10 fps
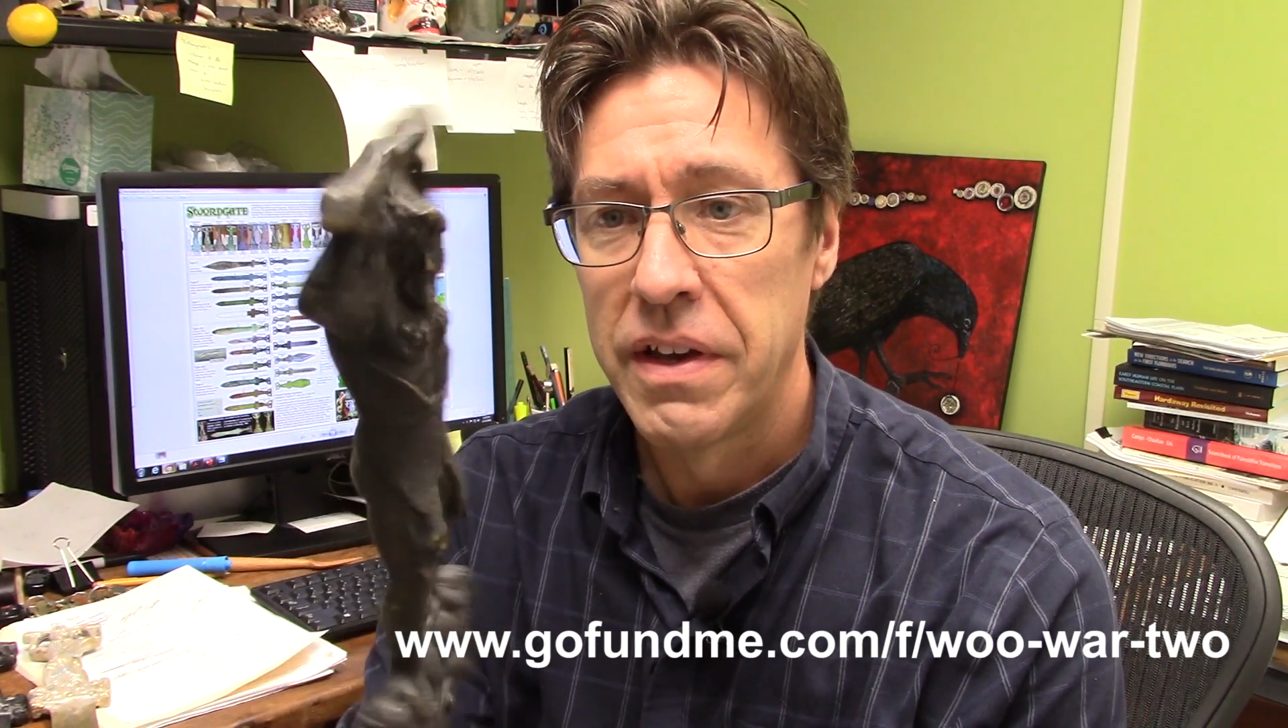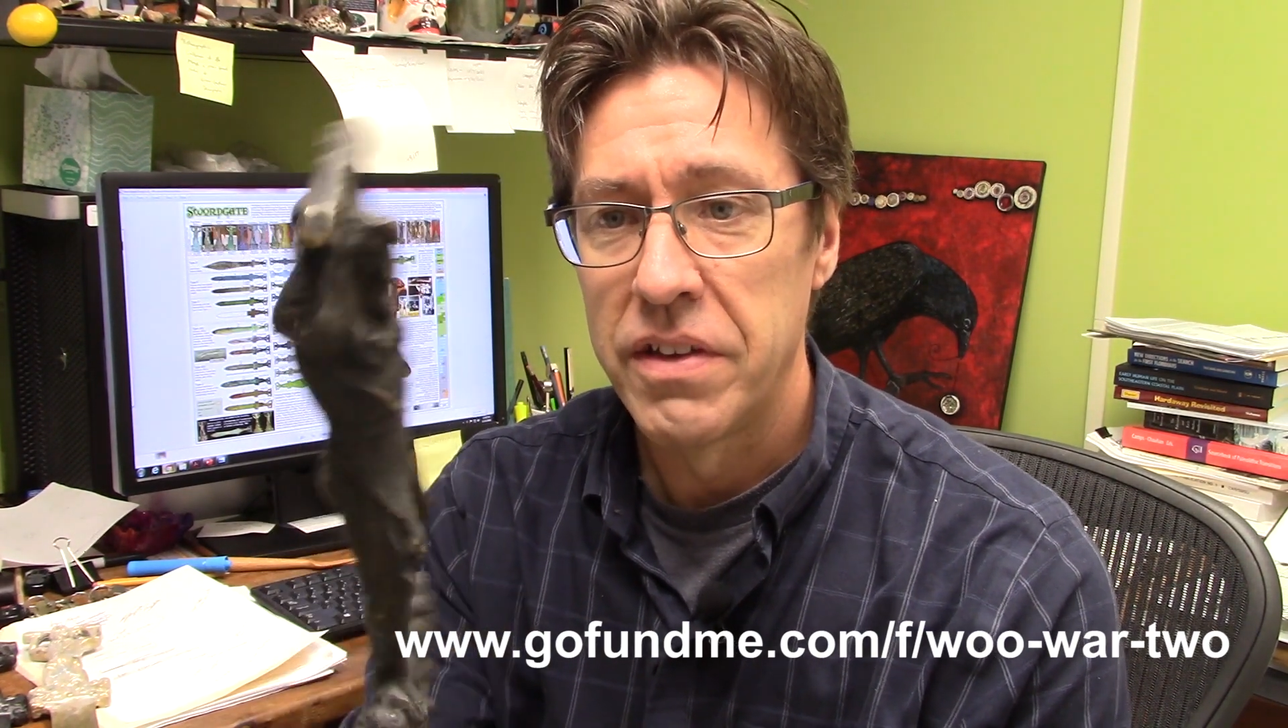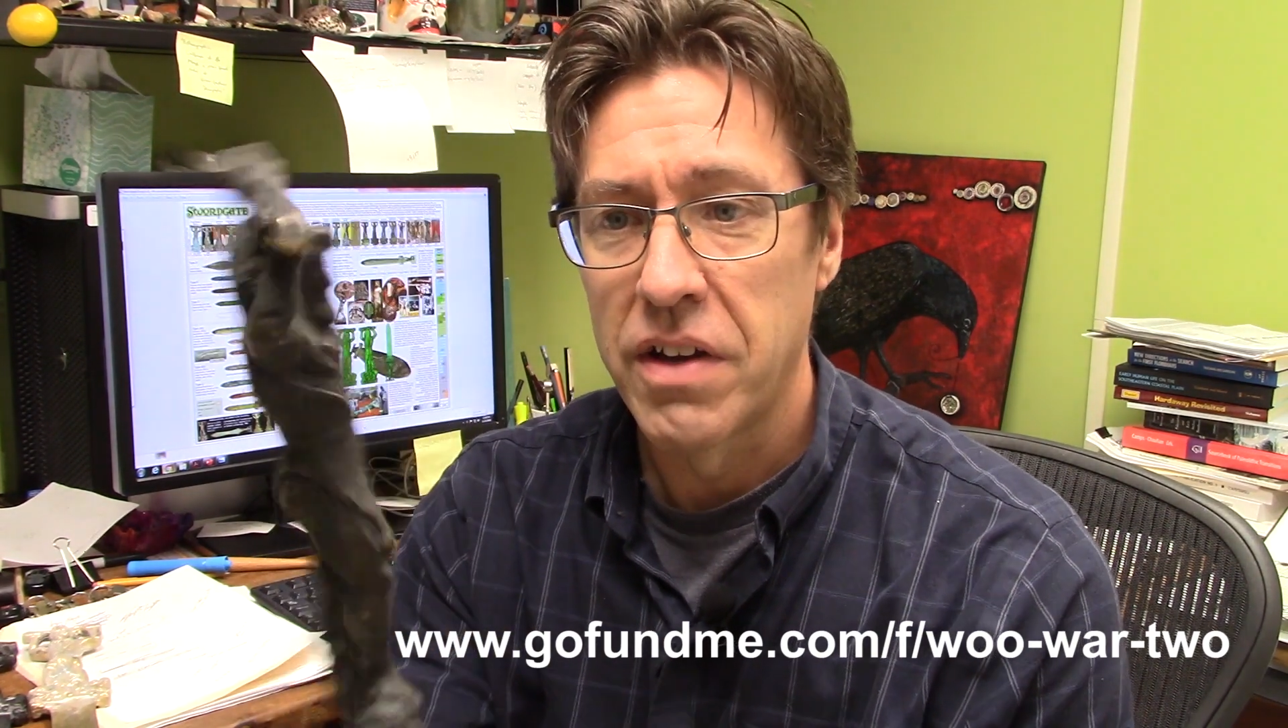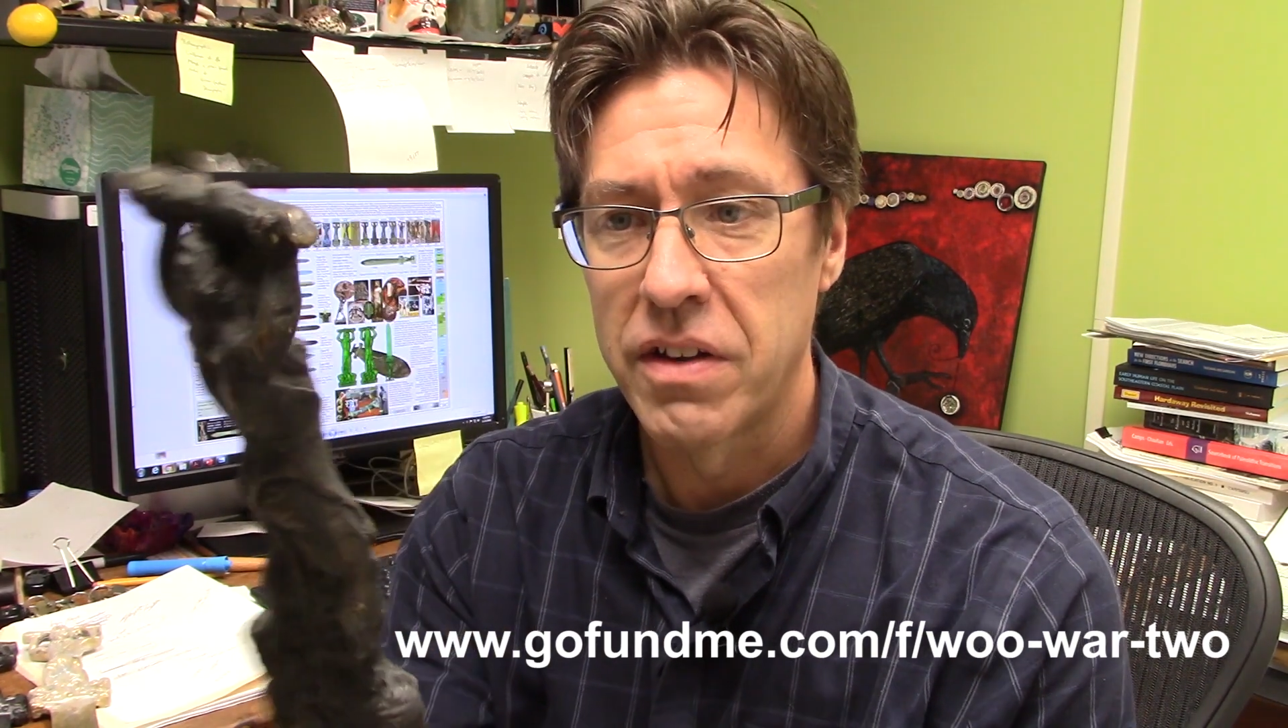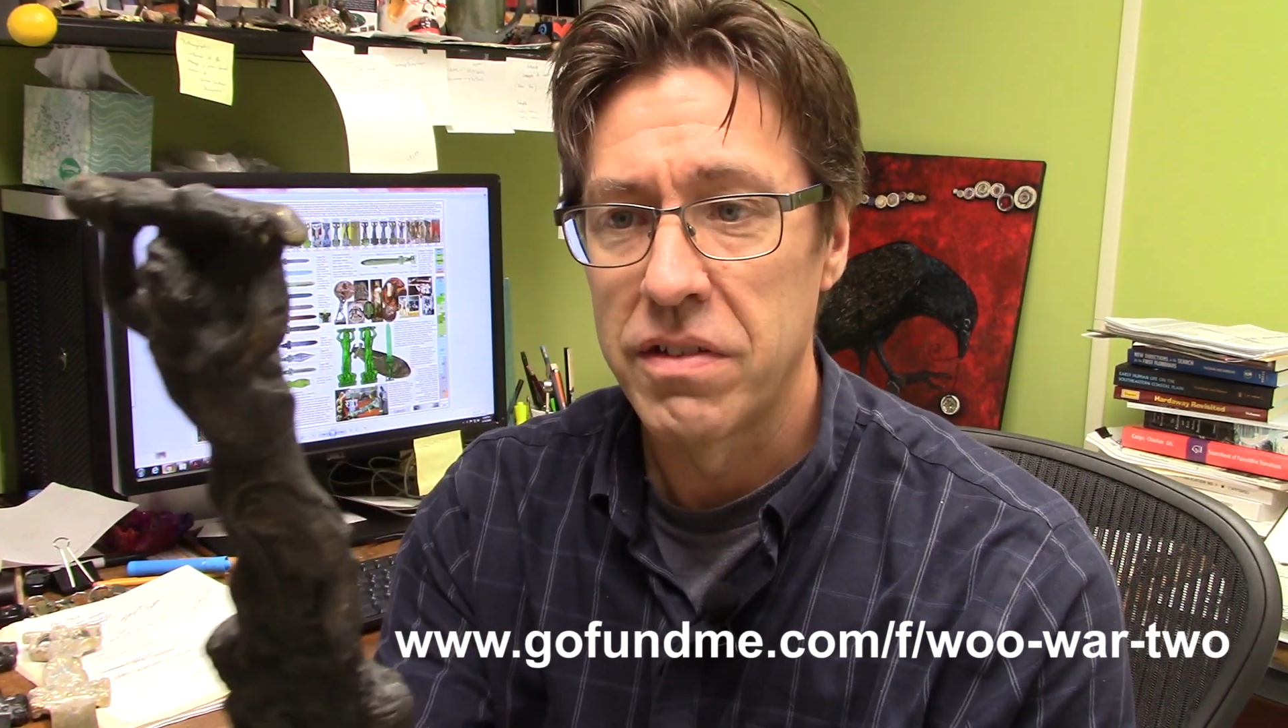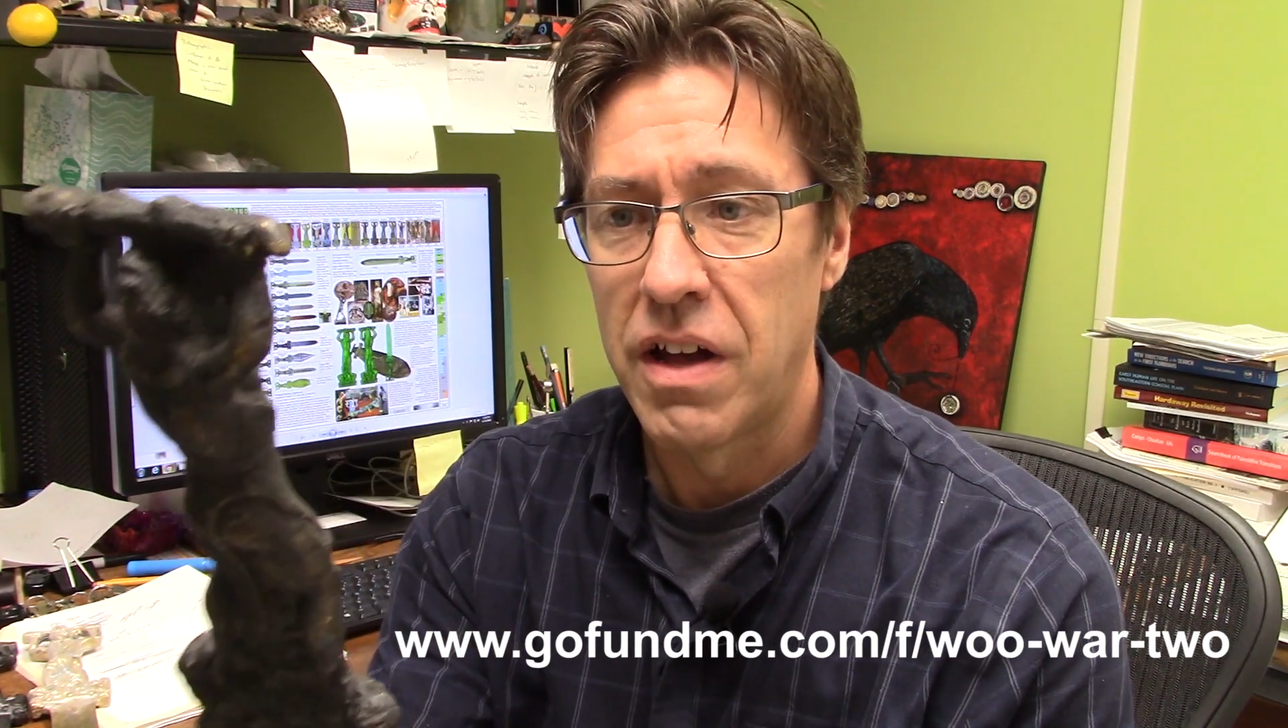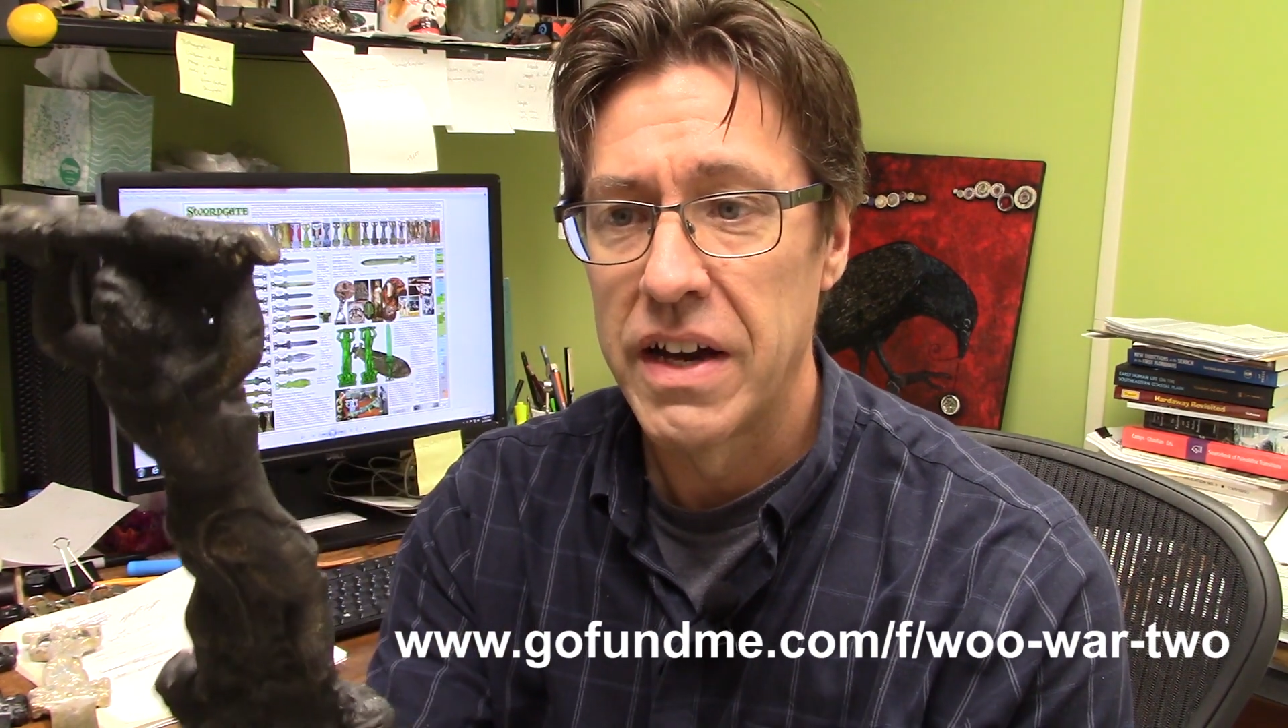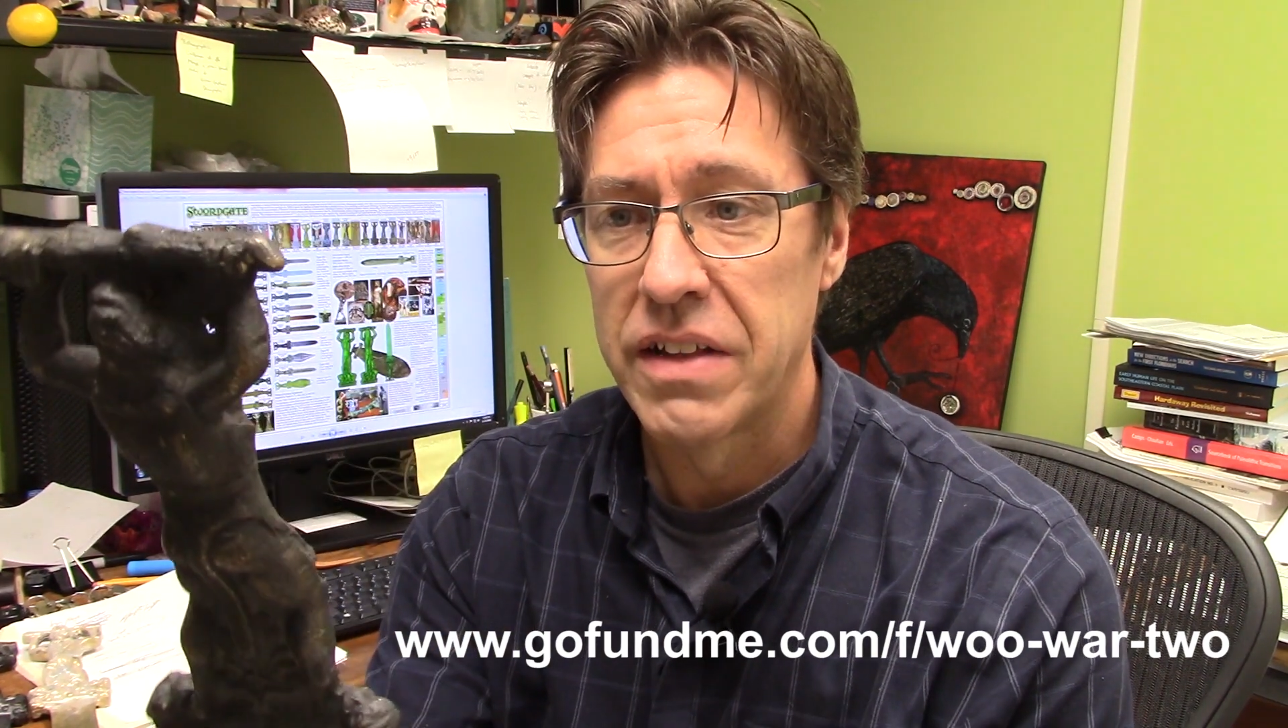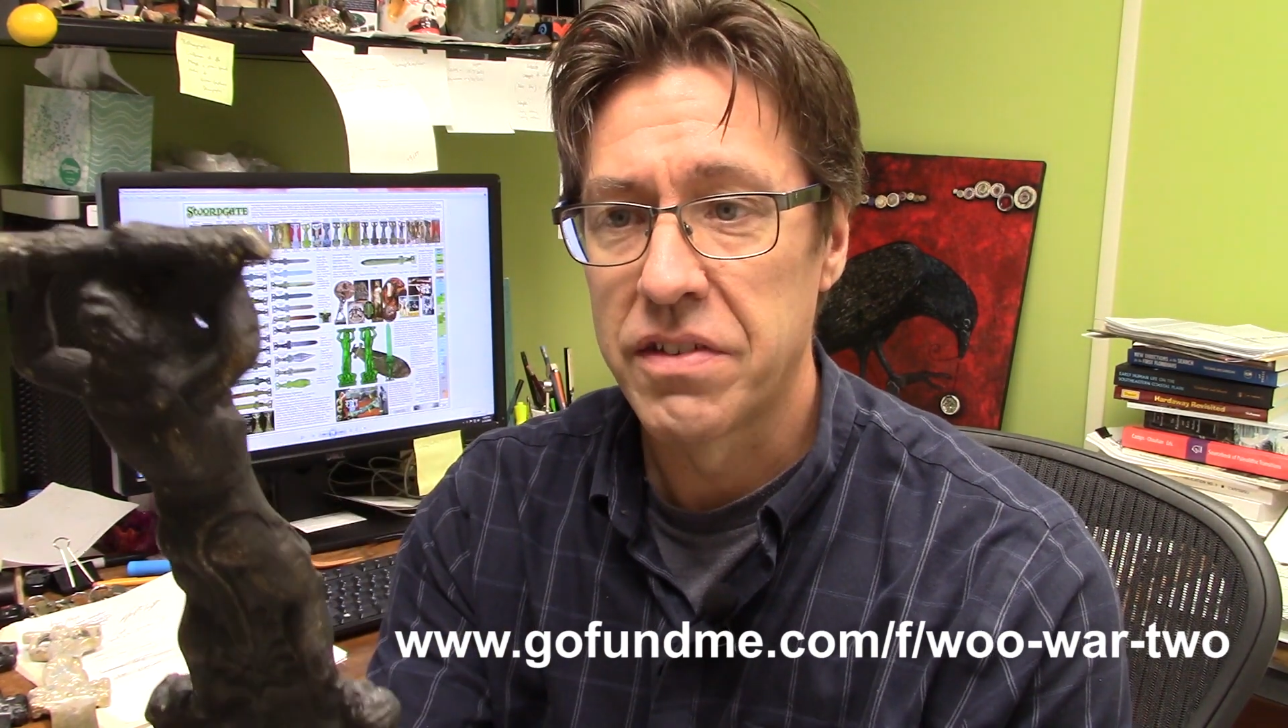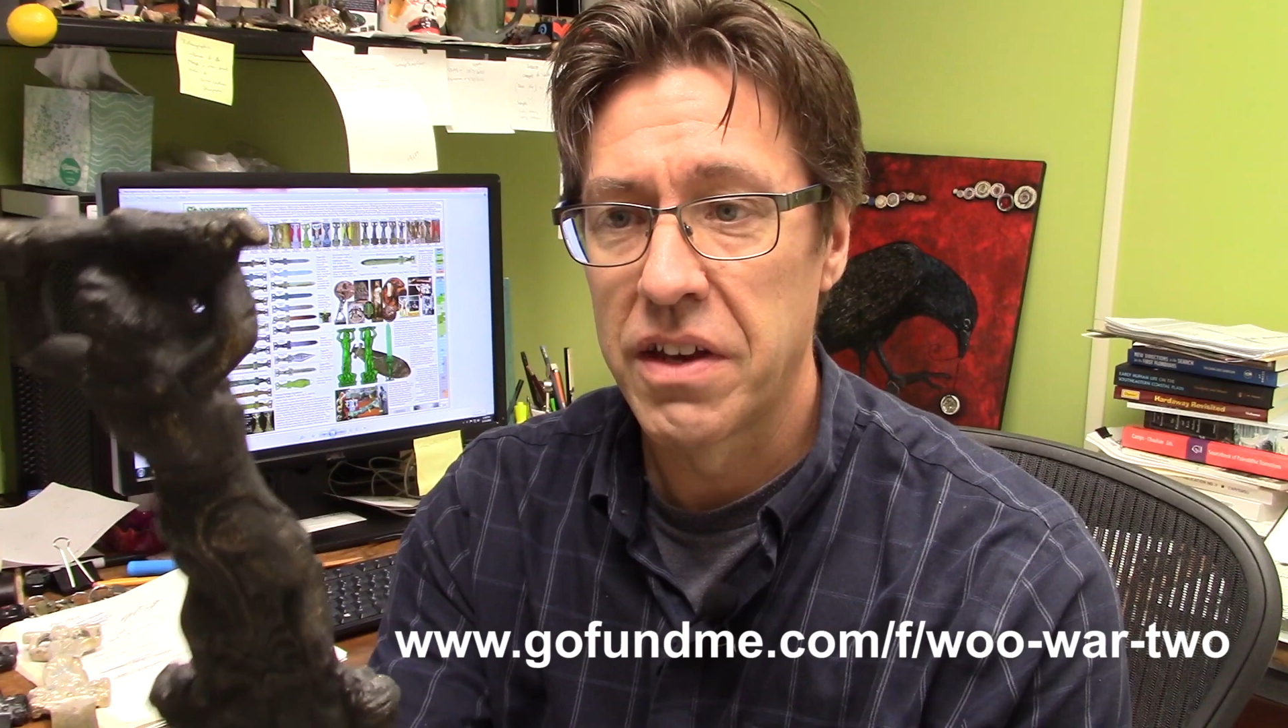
He's got his lion